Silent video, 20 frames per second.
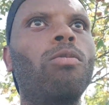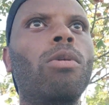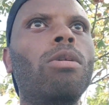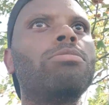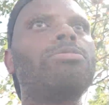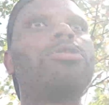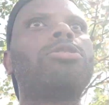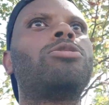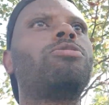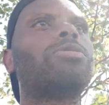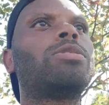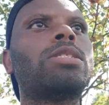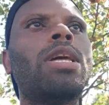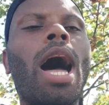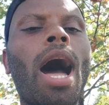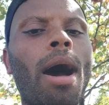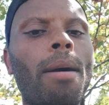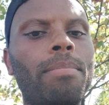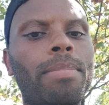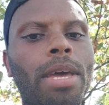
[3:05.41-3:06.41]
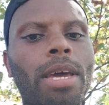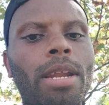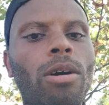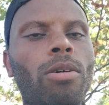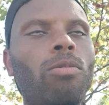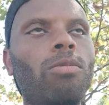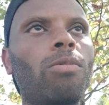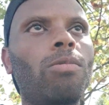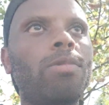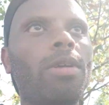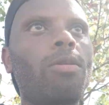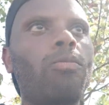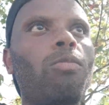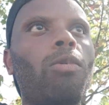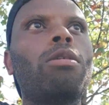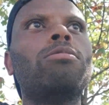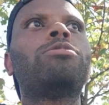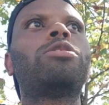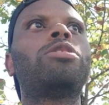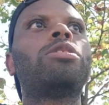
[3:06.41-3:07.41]
want to stop. They
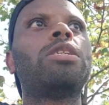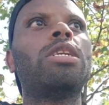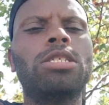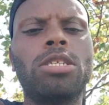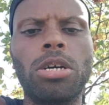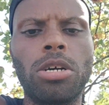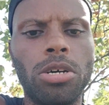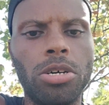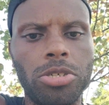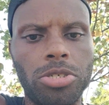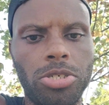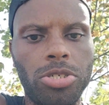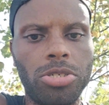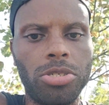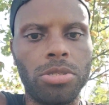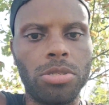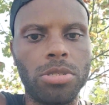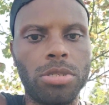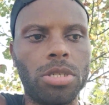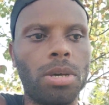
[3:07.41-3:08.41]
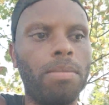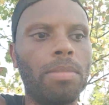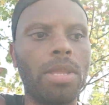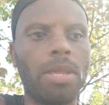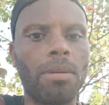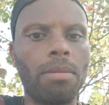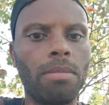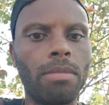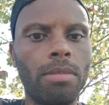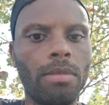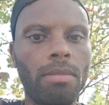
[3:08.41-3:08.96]
want to indulge. Some of them,